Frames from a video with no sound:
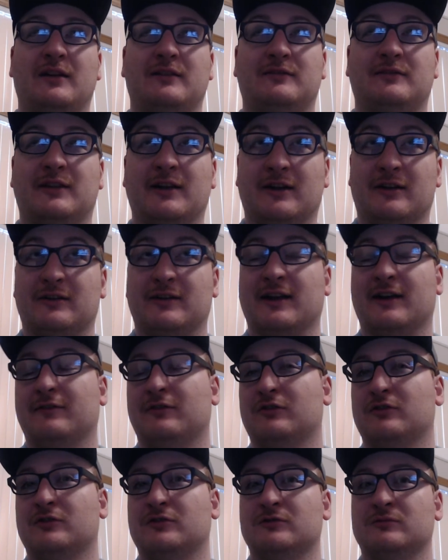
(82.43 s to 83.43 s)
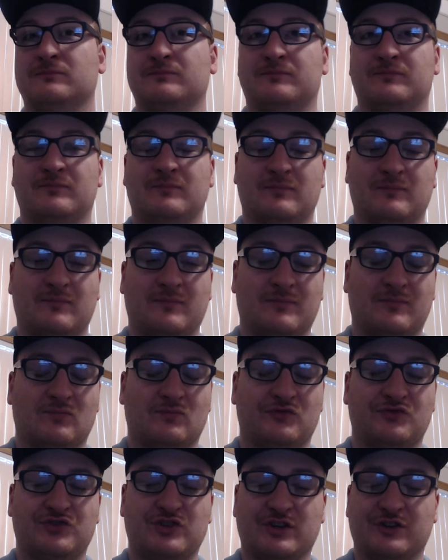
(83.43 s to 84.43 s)
Daredevil,
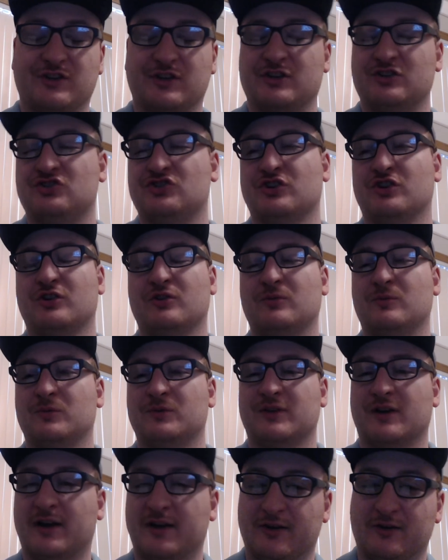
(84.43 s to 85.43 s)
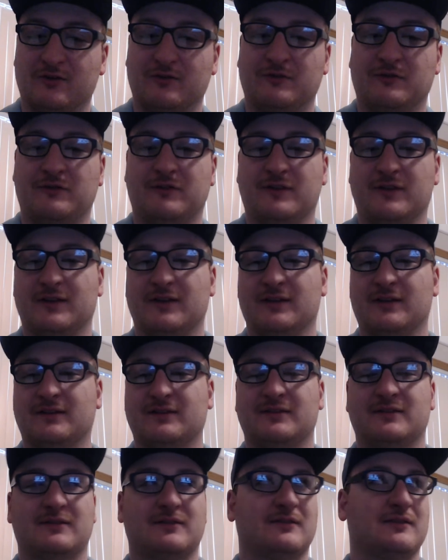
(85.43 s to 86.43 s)
Jessica Jones, Iron
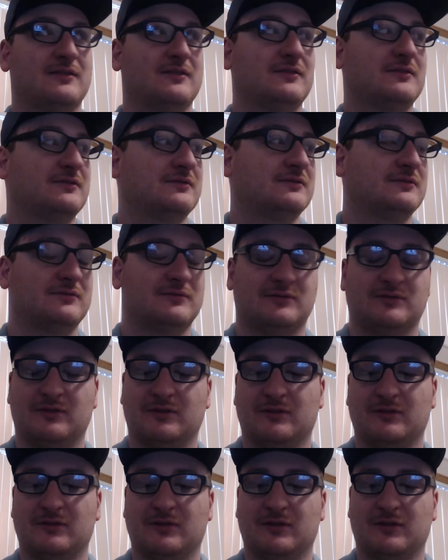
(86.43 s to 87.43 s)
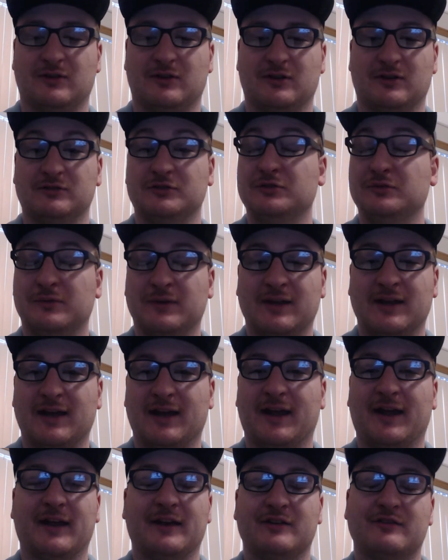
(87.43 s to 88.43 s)
Fist, uh, Luke
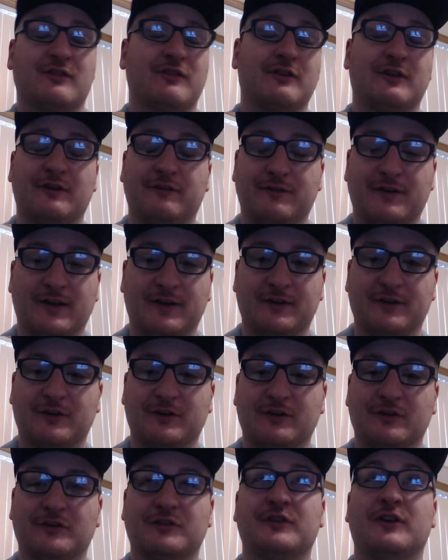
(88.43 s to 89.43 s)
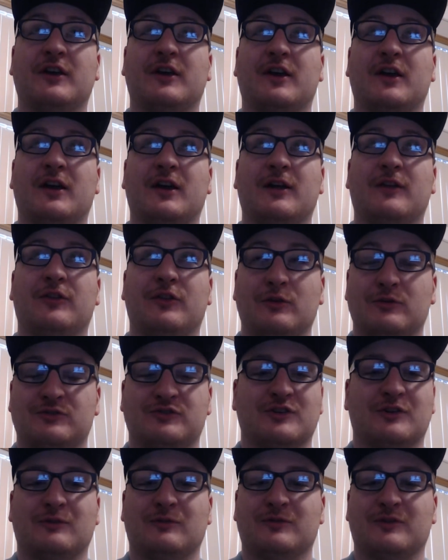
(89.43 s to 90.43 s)
Cage, The Defenders. Those
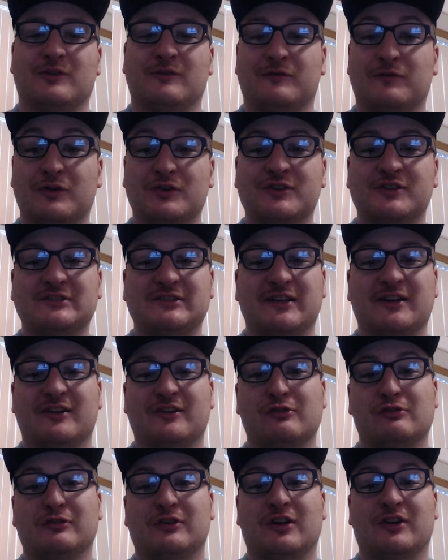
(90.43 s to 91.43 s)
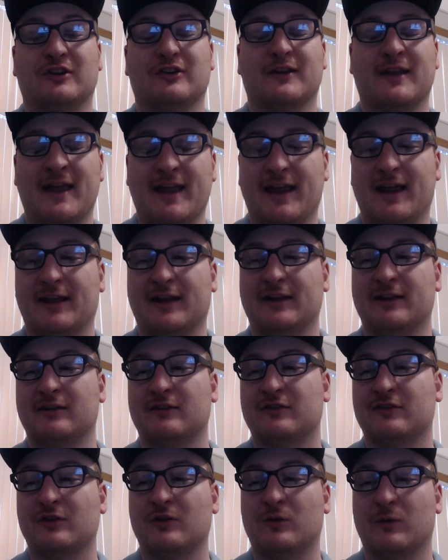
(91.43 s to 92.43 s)
shows, unfortunately, are no longer canon.
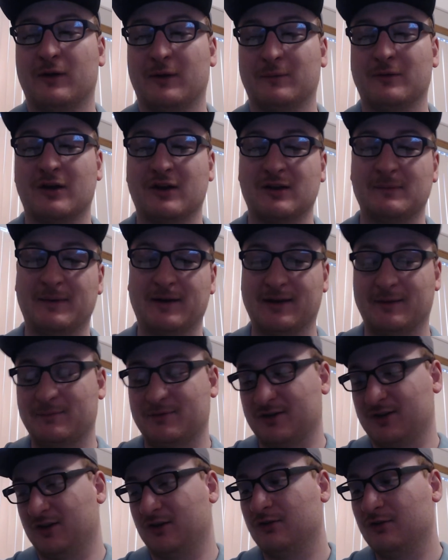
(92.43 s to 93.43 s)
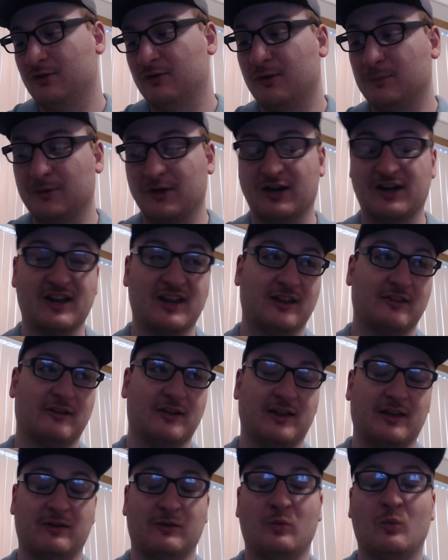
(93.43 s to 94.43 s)
So when I'm talking about MCU, I'm talking
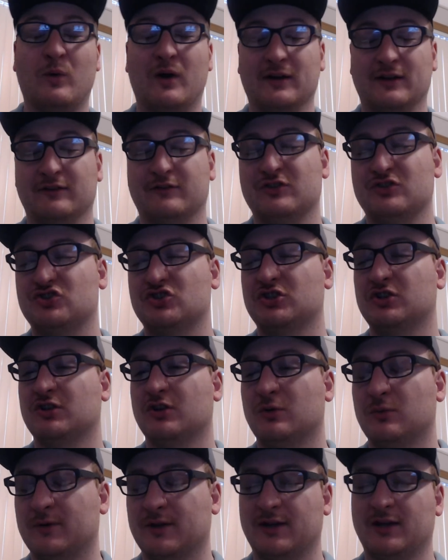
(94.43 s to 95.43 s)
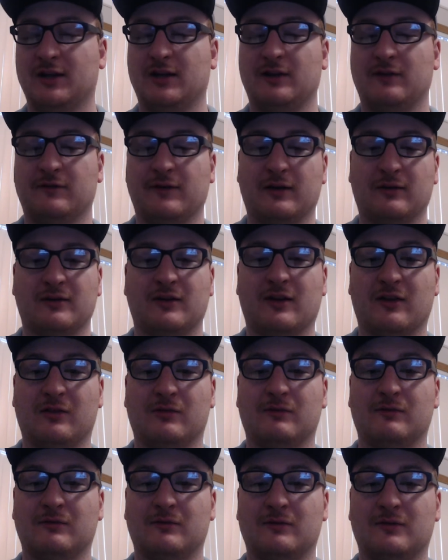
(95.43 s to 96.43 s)
like WandaVision, Loki, Falcon
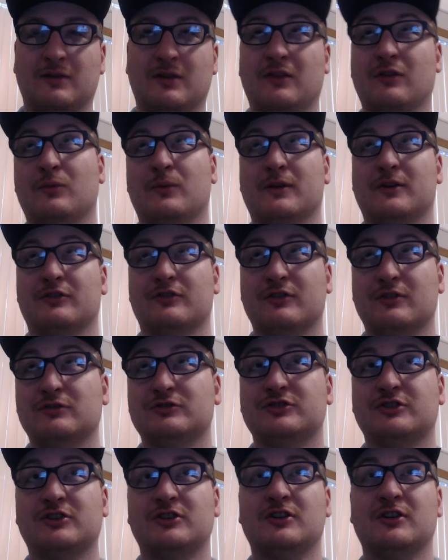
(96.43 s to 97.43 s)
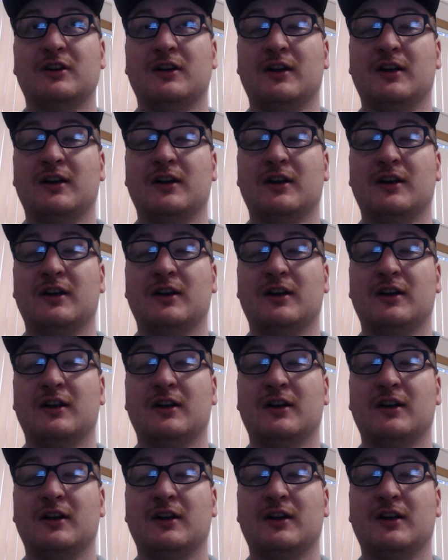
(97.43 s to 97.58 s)
and the Winter Soldier,